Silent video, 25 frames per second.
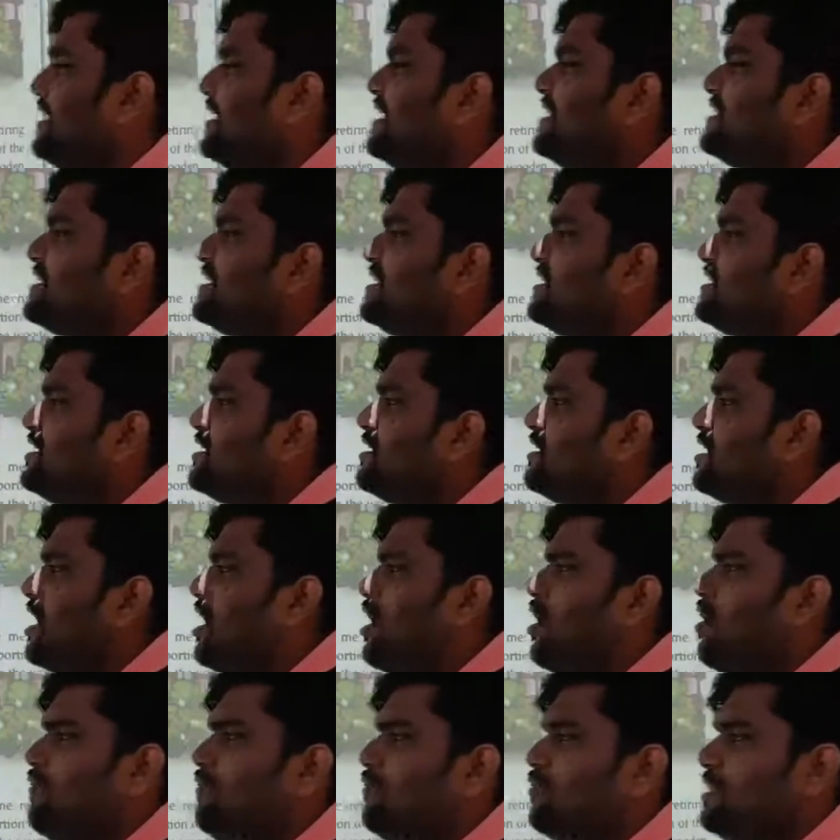Isn't it
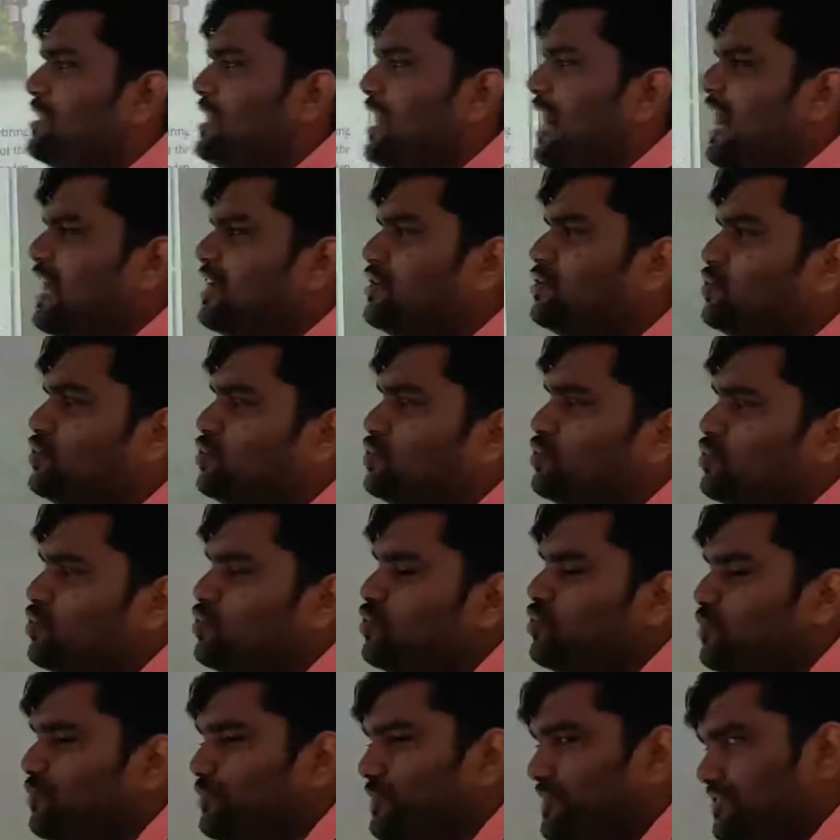awfully hard to
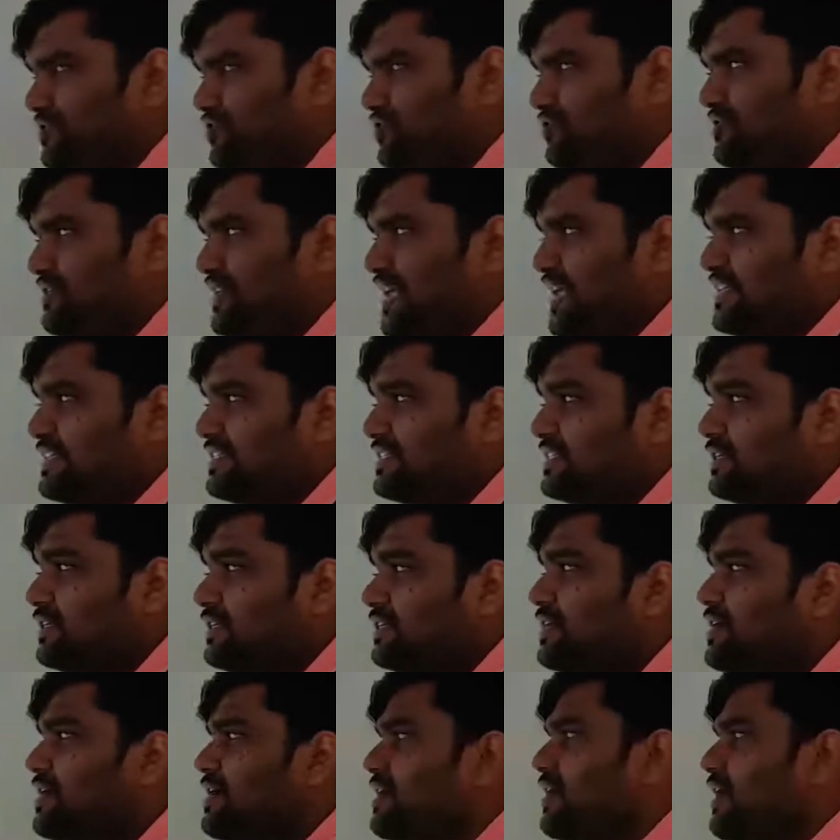do, Mr.
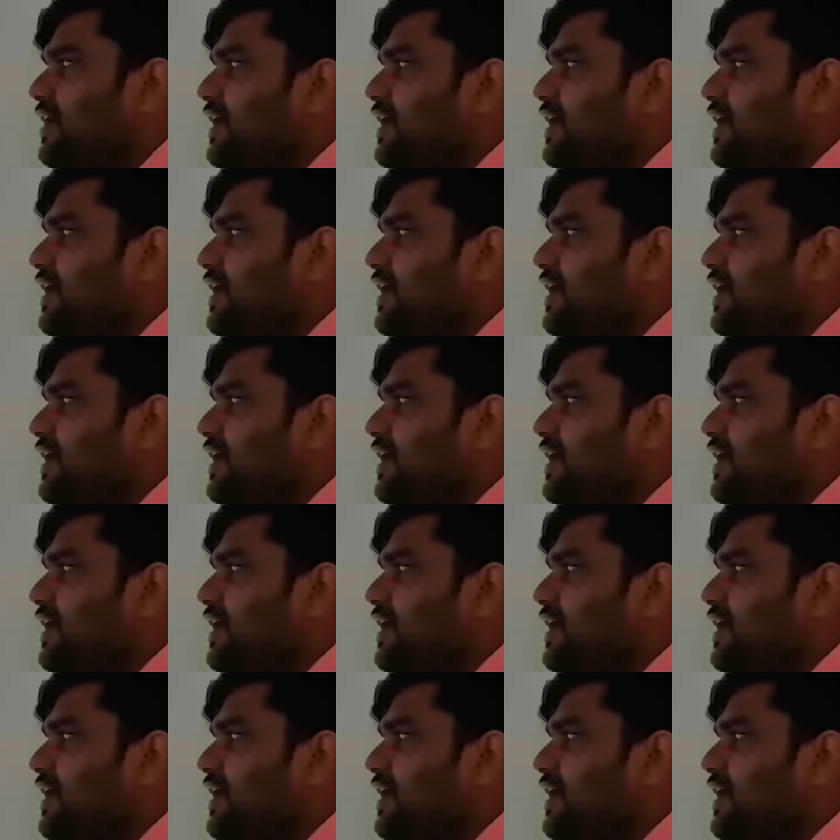Jessler?